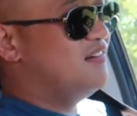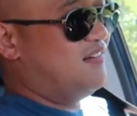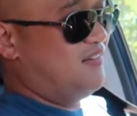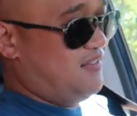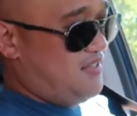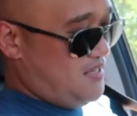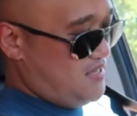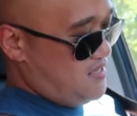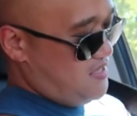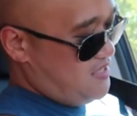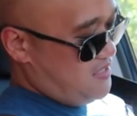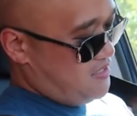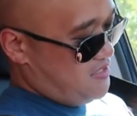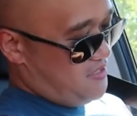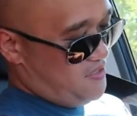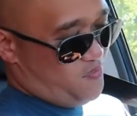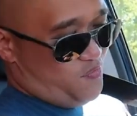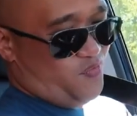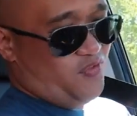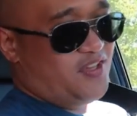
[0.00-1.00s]
Uh, see
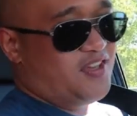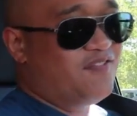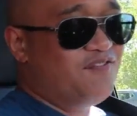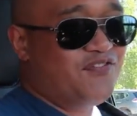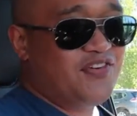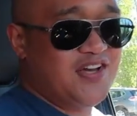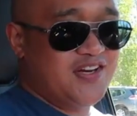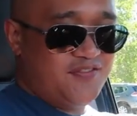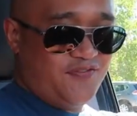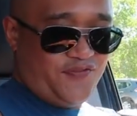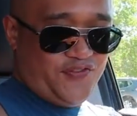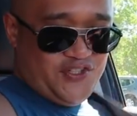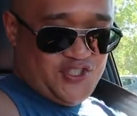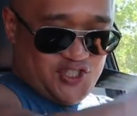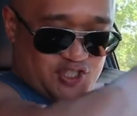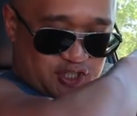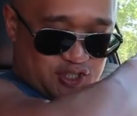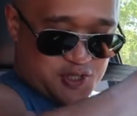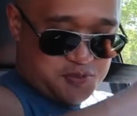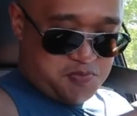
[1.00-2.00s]
if we can find a
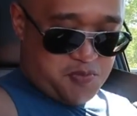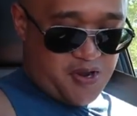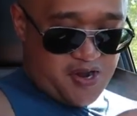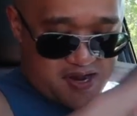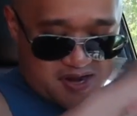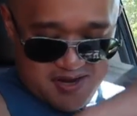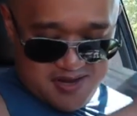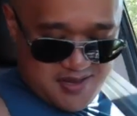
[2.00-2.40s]
fishing spot.